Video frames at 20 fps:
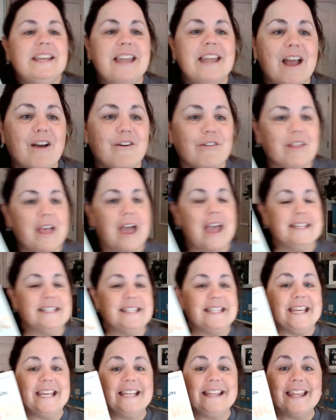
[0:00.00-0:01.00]
Now, I
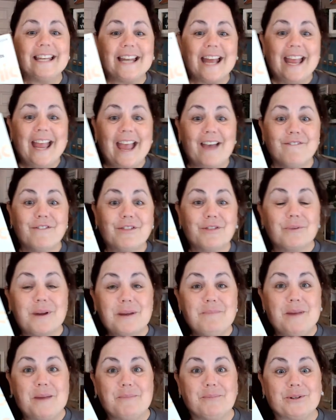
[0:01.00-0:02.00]
see that I have
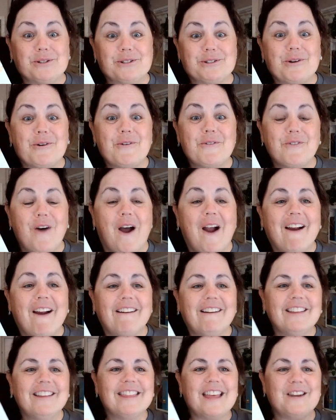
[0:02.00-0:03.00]
3 people so far
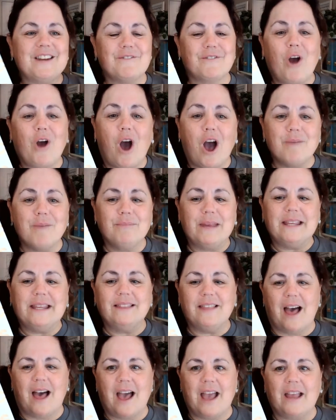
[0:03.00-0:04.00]
that have caught me
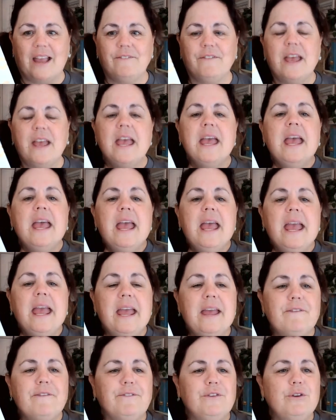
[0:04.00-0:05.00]
live.
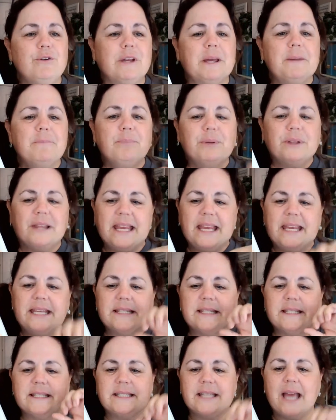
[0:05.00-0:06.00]
If you could
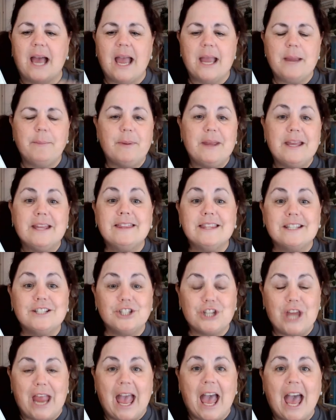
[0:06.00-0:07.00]
please type in the
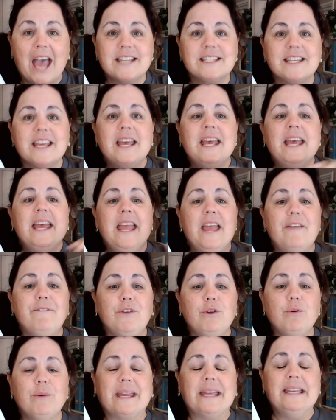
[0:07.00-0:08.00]
chat
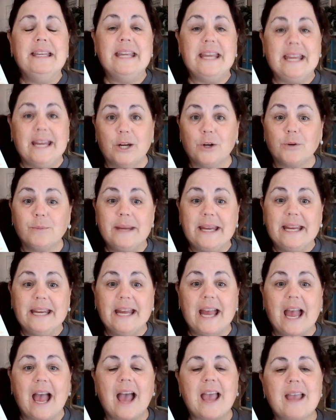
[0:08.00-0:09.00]
if you can hear me.
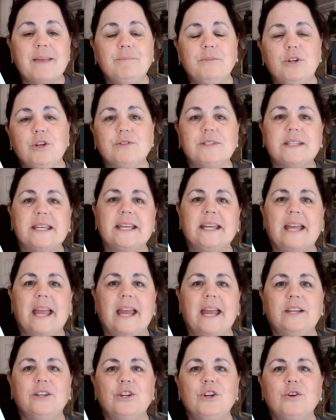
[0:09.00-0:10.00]
I'm using
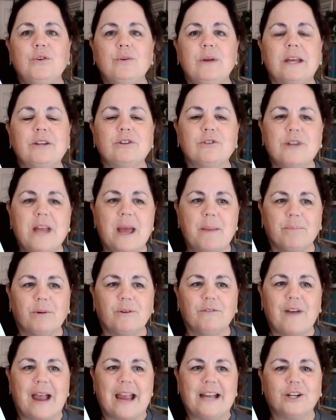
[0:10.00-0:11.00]
a new internet
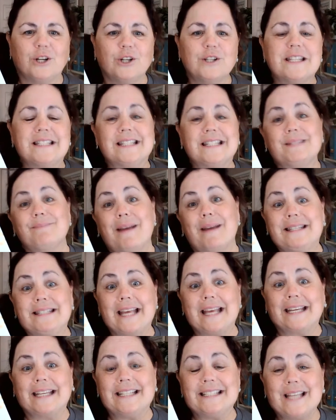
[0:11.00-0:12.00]
provider. This is my
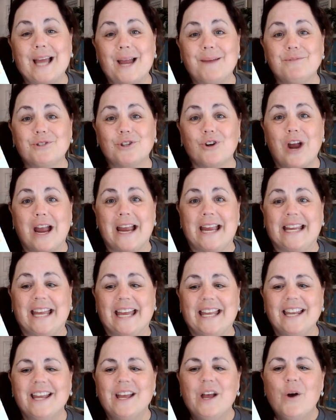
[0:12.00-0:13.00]
second time trying
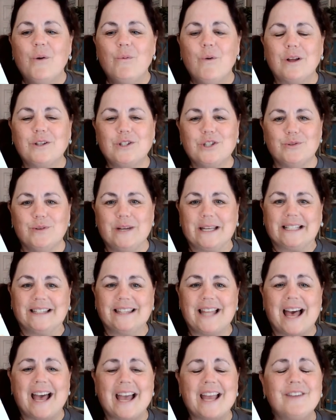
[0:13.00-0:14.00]
it while doing a
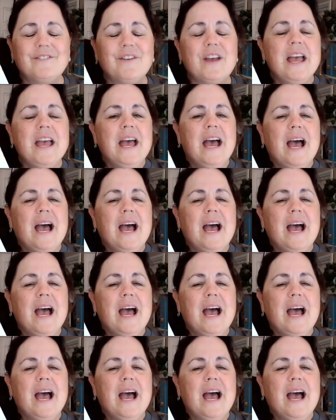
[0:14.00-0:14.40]
live.